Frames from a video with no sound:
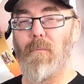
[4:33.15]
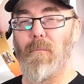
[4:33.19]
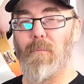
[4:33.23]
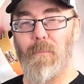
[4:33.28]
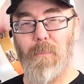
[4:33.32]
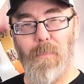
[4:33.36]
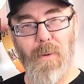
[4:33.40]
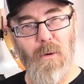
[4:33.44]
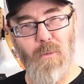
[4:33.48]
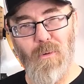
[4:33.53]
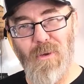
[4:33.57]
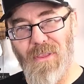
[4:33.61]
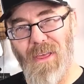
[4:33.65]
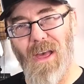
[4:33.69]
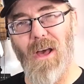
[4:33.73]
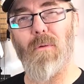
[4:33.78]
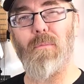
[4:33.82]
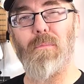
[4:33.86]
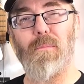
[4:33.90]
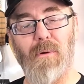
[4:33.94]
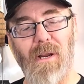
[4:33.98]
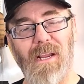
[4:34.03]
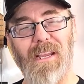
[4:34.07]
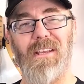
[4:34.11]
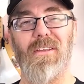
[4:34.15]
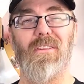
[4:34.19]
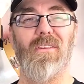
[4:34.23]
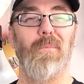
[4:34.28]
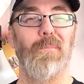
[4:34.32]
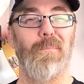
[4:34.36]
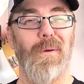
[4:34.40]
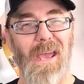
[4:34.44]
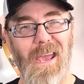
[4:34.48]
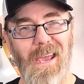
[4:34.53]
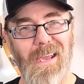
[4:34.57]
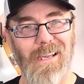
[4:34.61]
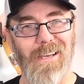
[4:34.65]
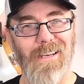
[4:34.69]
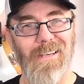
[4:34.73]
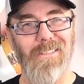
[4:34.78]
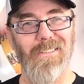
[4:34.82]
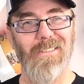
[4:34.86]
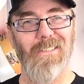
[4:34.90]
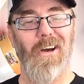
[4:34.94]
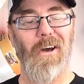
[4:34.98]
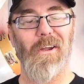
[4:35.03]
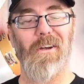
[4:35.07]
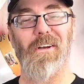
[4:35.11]
but without breaking the bank
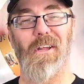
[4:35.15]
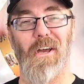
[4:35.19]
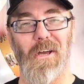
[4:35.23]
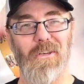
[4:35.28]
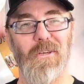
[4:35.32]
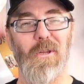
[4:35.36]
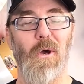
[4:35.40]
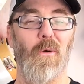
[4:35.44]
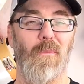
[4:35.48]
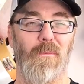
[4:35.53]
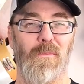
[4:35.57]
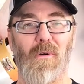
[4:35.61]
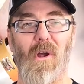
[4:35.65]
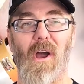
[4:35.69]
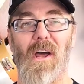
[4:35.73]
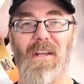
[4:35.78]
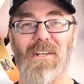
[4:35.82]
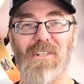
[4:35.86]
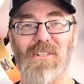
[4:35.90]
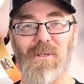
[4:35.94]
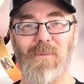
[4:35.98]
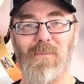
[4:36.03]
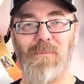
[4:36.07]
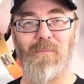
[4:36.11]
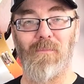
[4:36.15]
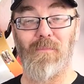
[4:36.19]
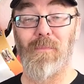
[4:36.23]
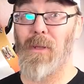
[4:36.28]
on an unknown product.